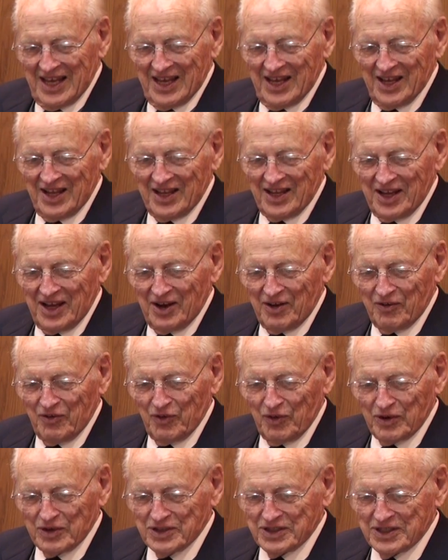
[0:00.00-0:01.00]
the Air
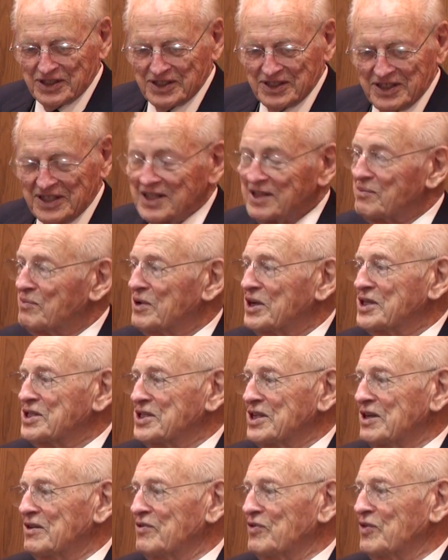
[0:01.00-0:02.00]
Force, in the
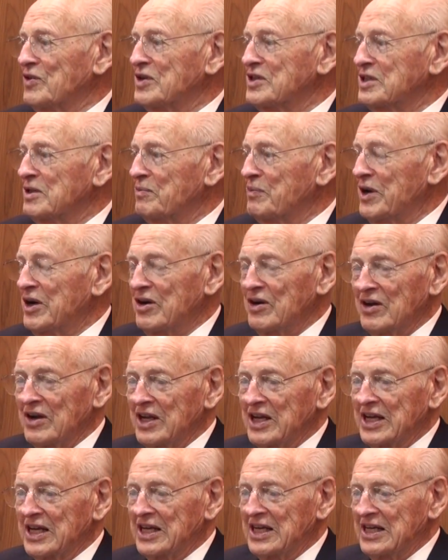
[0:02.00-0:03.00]
British Air Force,
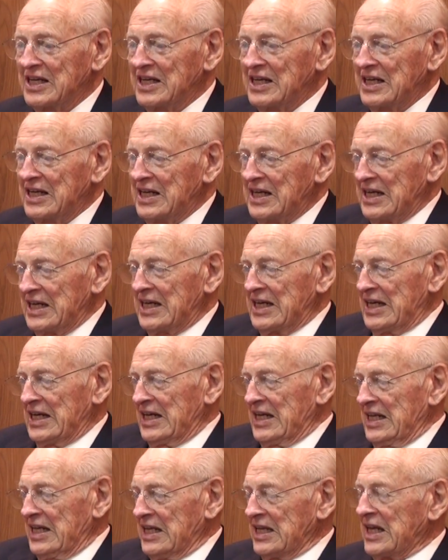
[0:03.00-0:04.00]
apparently
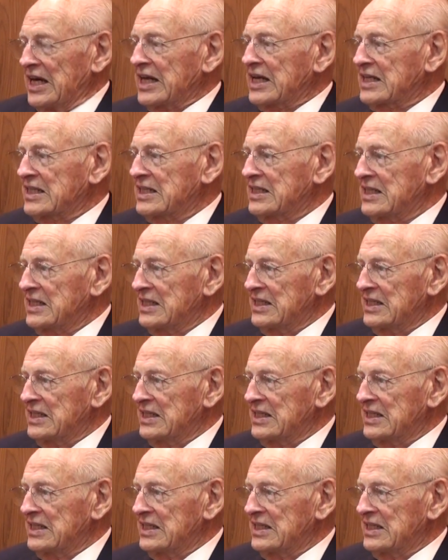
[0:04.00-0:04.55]
liked